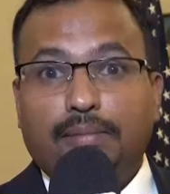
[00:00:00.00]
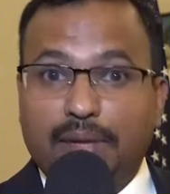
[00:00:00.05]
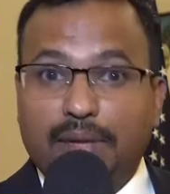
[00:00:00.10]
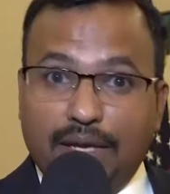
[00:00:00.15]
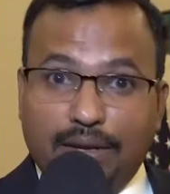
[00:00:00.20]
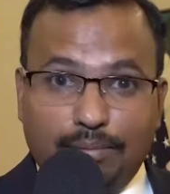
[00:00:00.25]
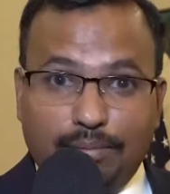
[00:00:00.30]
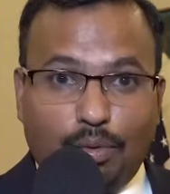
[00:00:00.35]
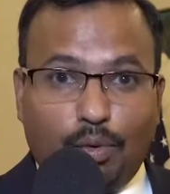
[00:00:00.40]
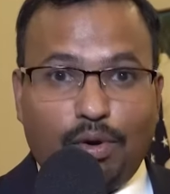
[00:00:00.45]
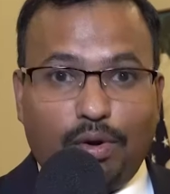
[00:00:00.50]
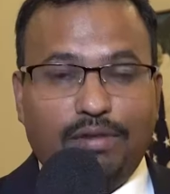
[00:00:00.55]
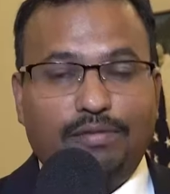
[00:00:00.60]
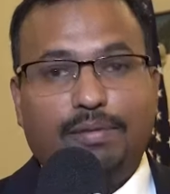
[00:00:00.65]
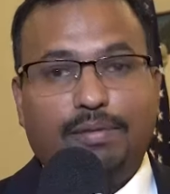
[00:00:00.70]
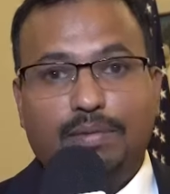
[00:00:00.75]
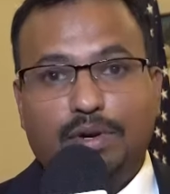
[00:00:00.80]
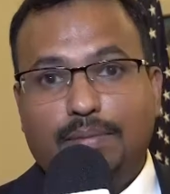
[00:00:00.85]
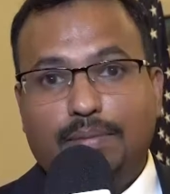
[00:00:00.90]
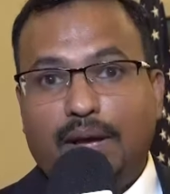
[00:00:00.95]
Being born
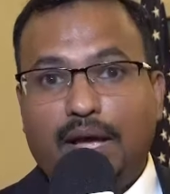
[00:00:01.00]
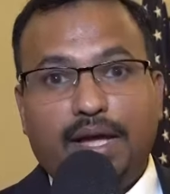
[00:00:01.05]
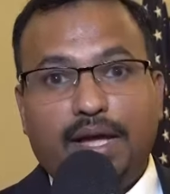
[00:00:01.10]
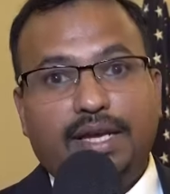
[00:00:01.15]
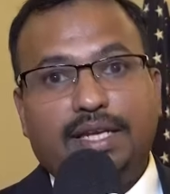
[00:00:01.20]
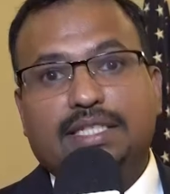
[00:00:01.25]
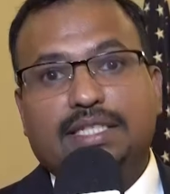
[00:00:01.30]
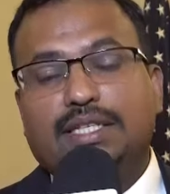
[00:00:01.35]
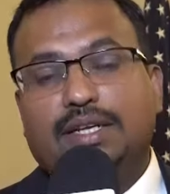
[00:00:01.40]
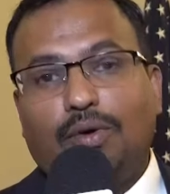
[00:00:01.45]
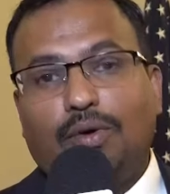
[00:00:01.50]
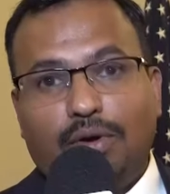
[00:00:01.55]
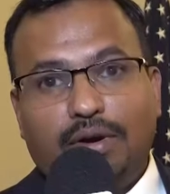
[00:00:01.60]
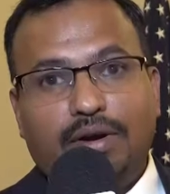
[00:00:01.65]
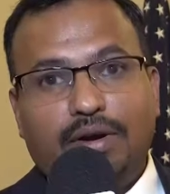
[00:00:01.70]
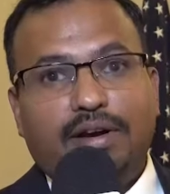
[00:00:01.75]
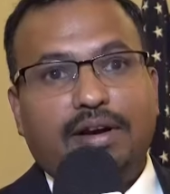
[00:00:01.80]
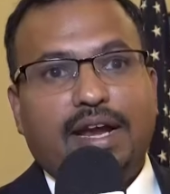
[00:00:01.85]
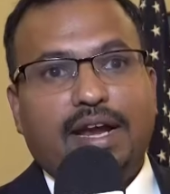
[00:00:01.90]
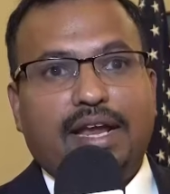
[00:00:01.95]
from Dubai, it's an
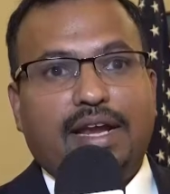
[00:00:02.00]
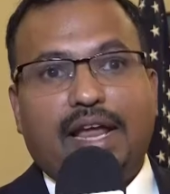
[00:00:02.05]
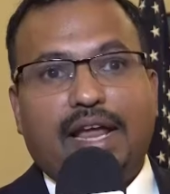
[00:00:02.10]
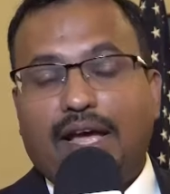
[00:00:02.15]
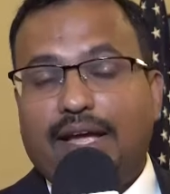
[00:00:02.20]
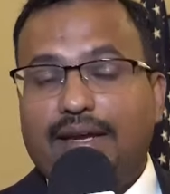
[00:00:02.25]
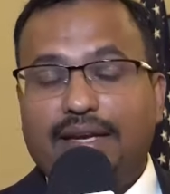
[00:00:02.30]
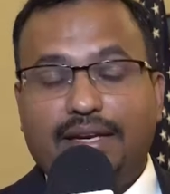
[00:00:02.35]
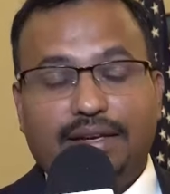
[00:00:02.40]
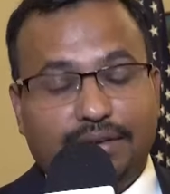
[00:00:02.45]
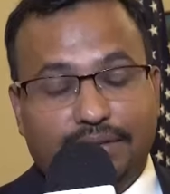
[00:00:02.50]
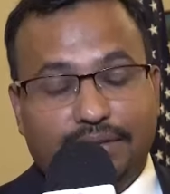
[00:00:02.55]
honor, and I